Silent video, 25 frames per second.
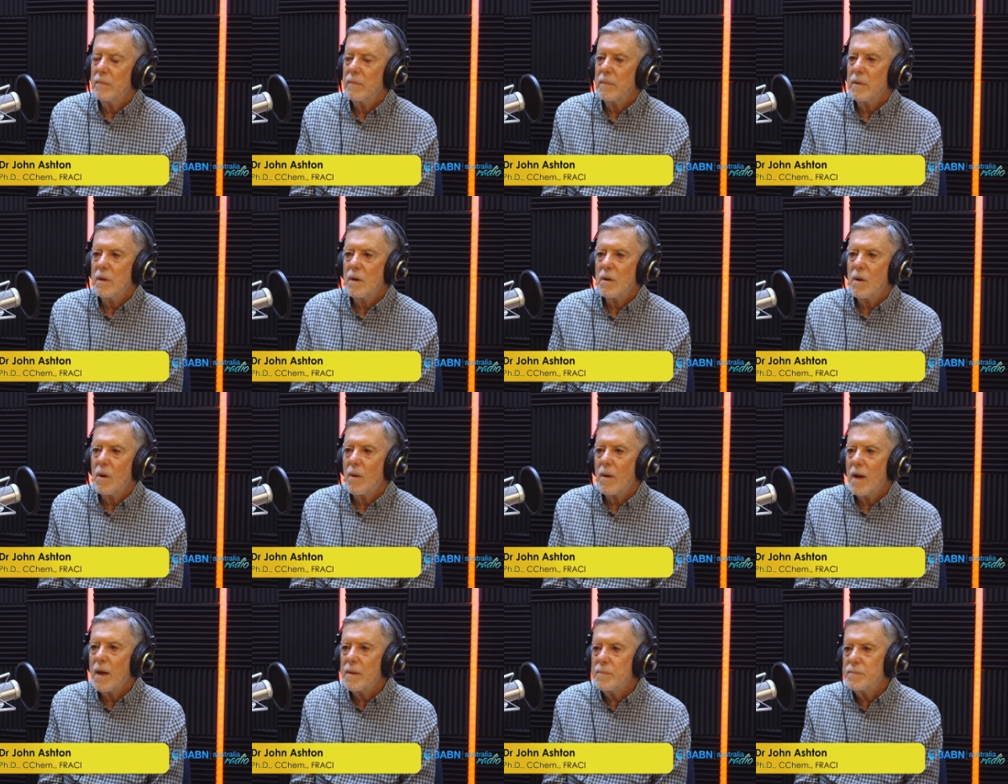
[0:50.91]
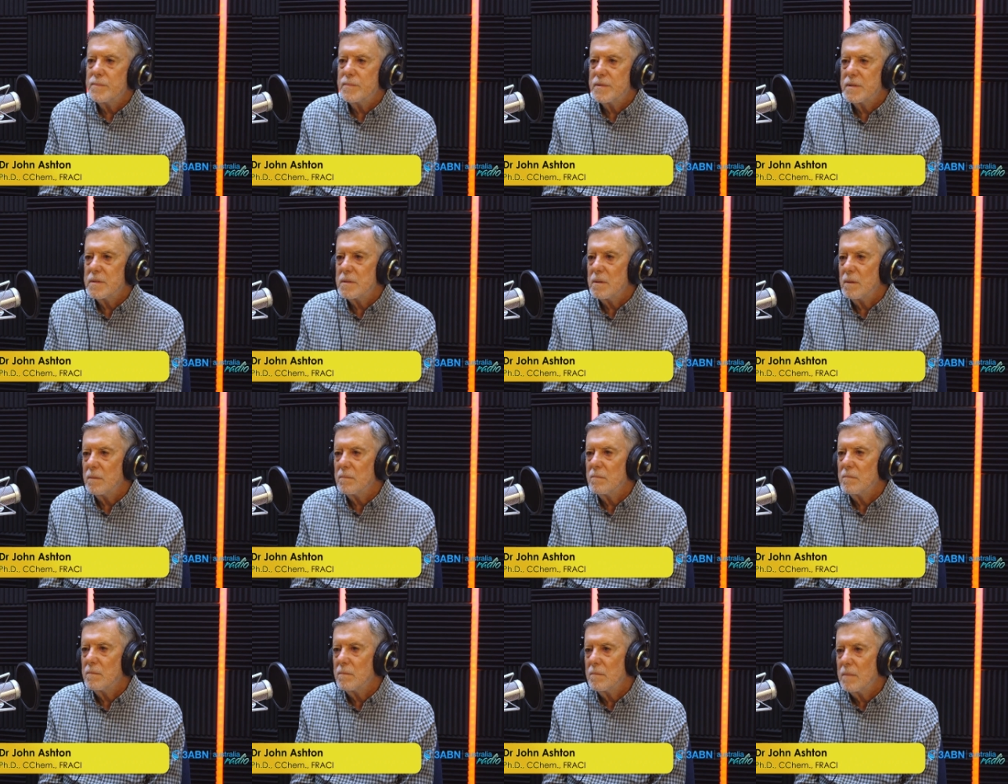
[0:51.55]
you know, apes
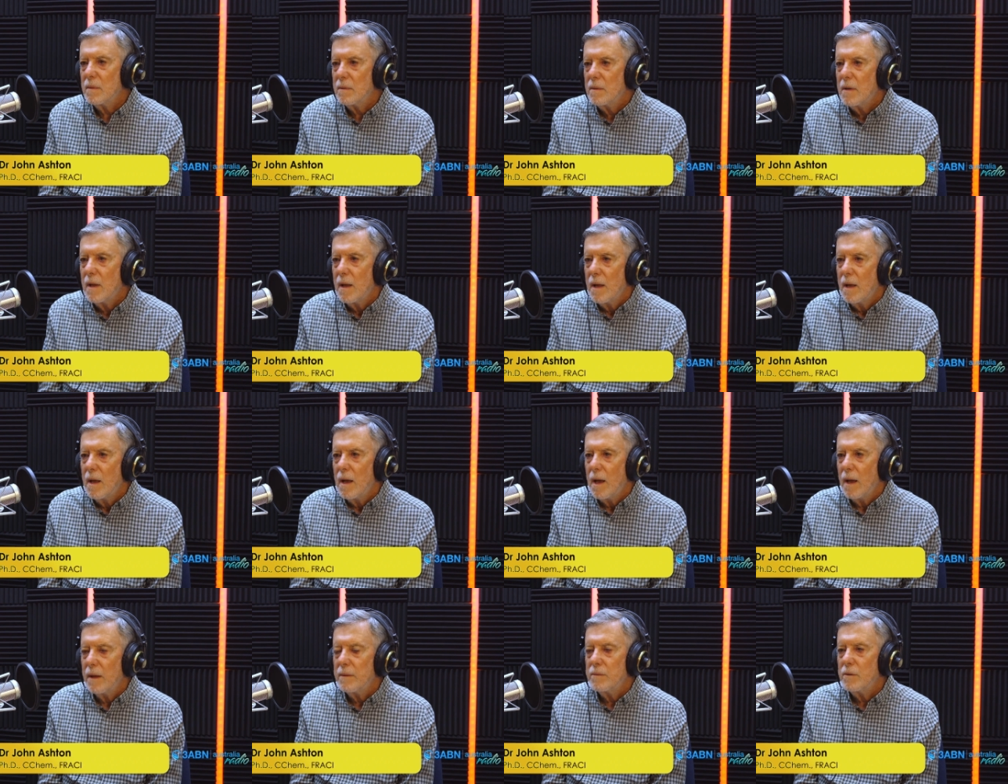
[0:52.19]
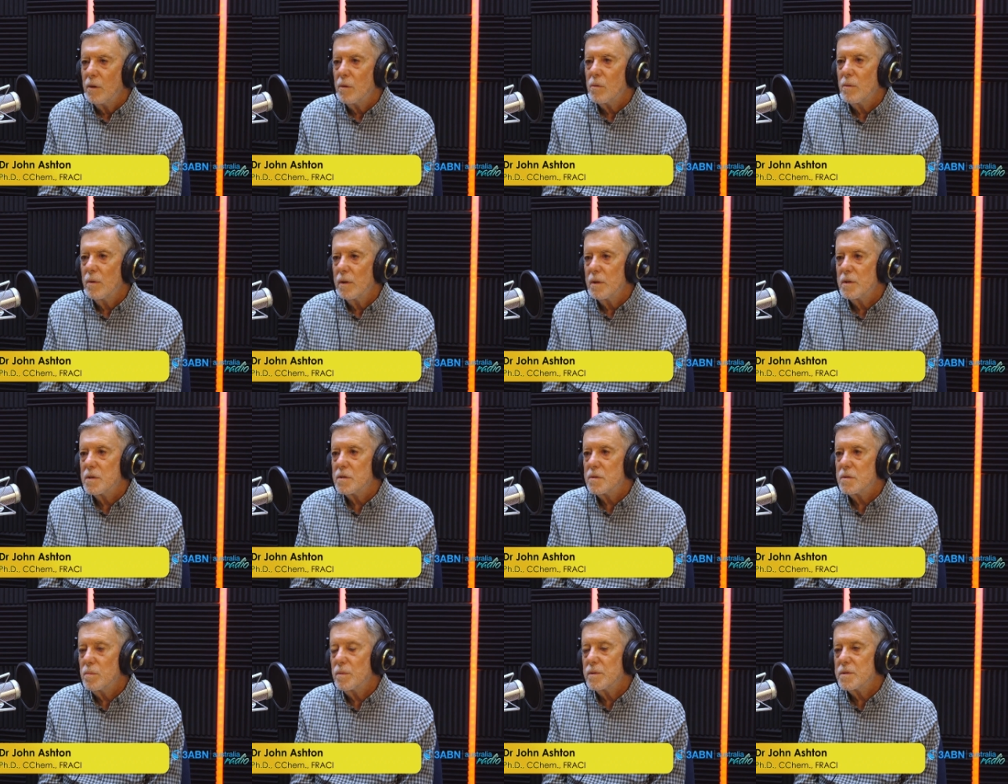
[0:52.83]
and
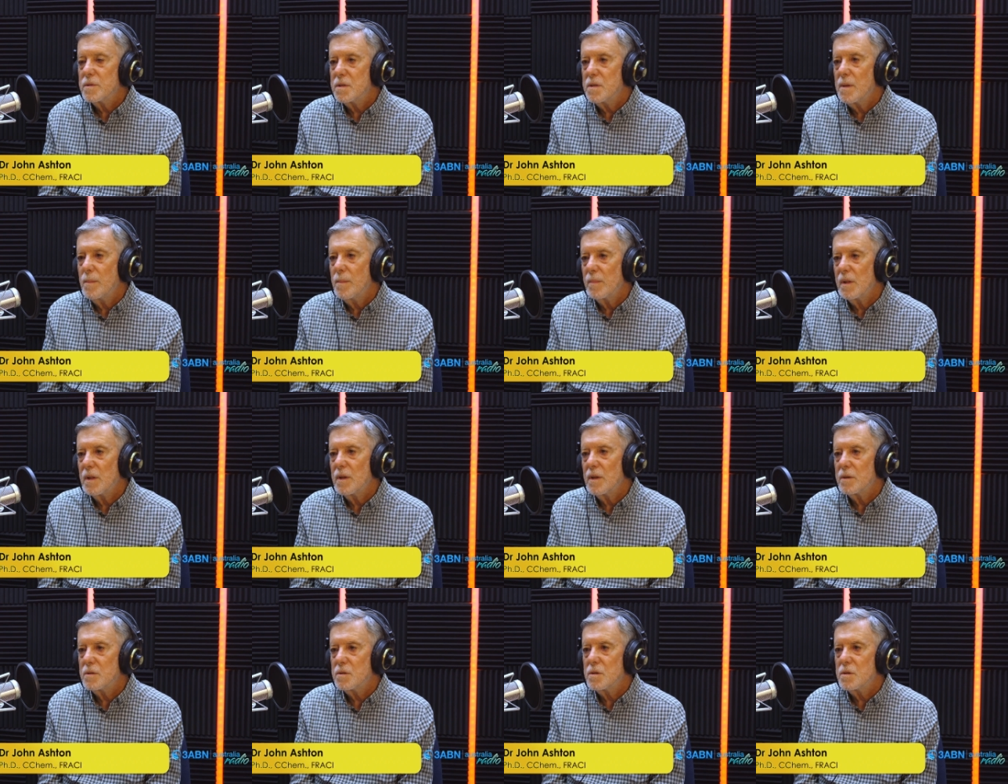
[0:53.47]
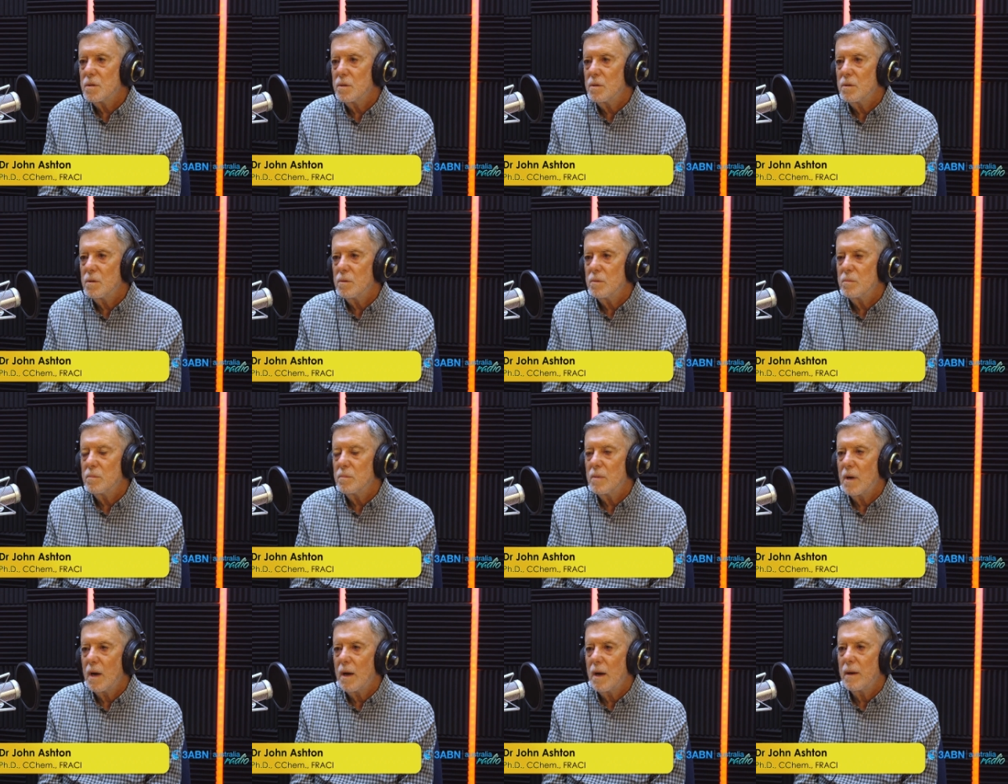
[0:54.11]
gorillas were similar
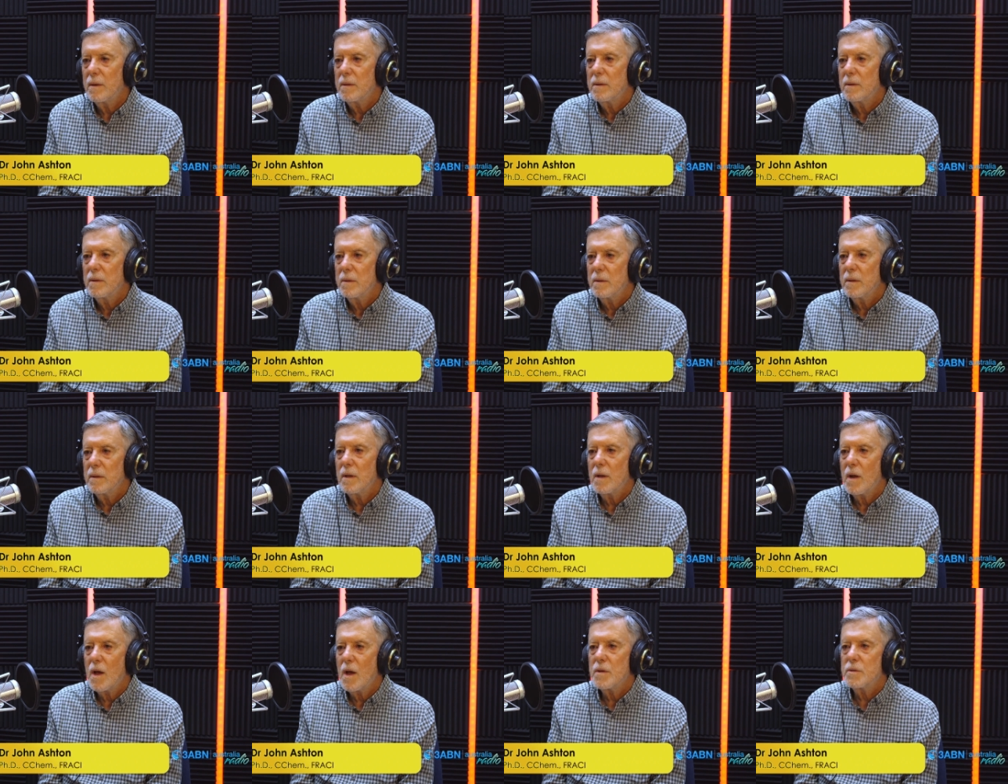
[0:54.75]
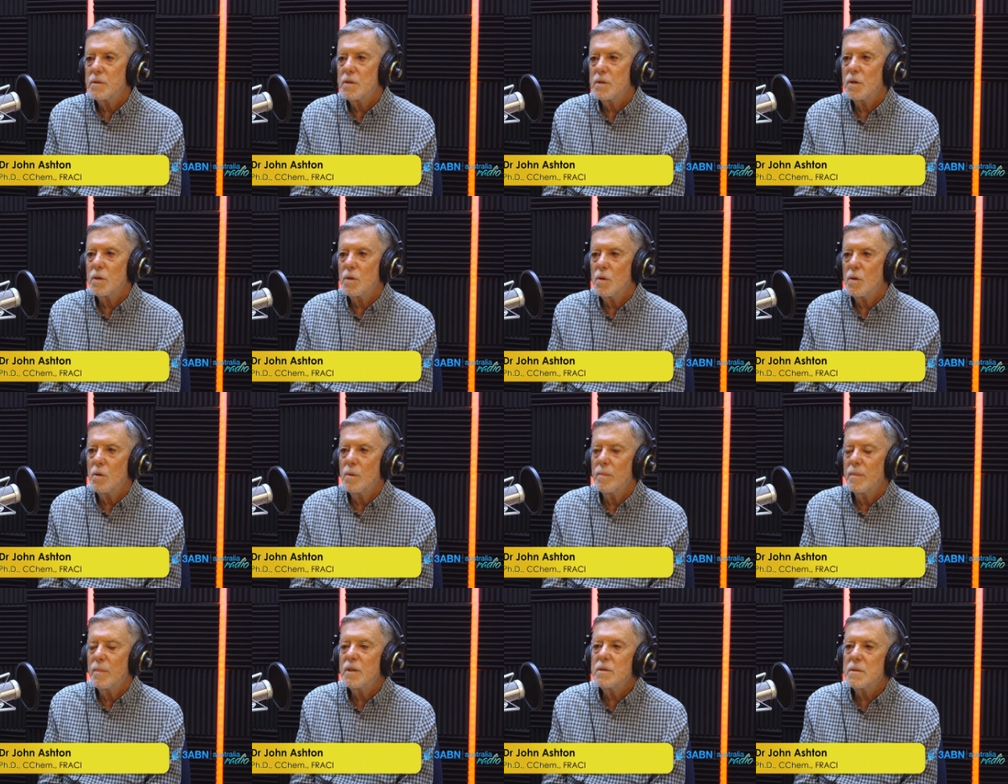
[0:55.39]
to, you know, to
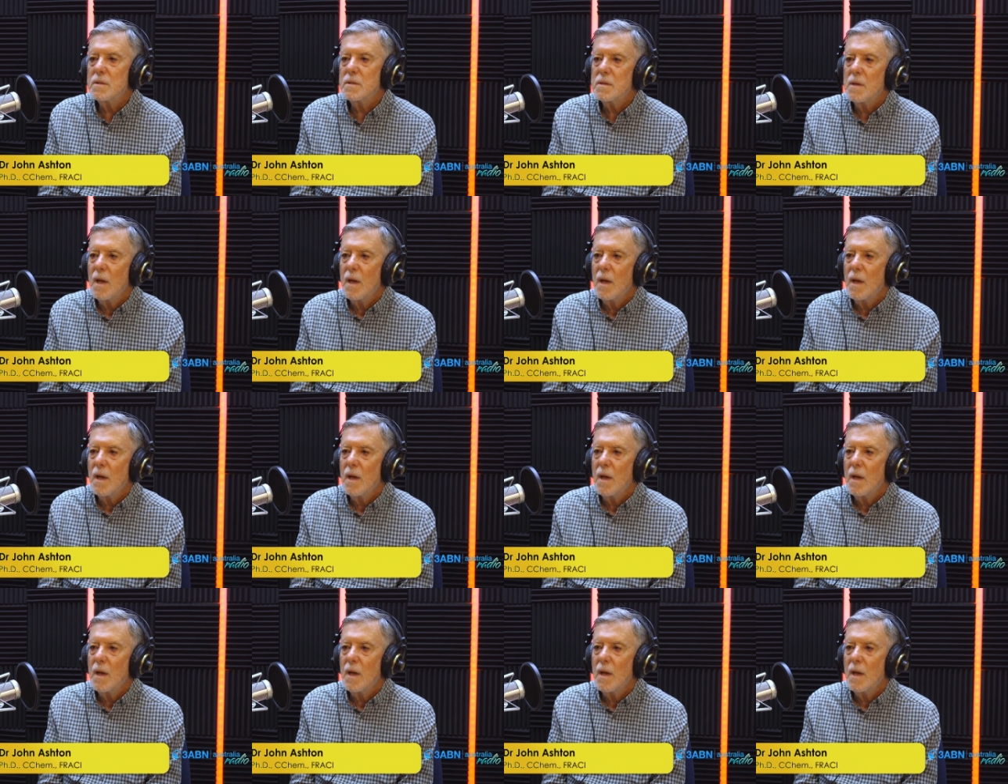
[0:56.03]
humans.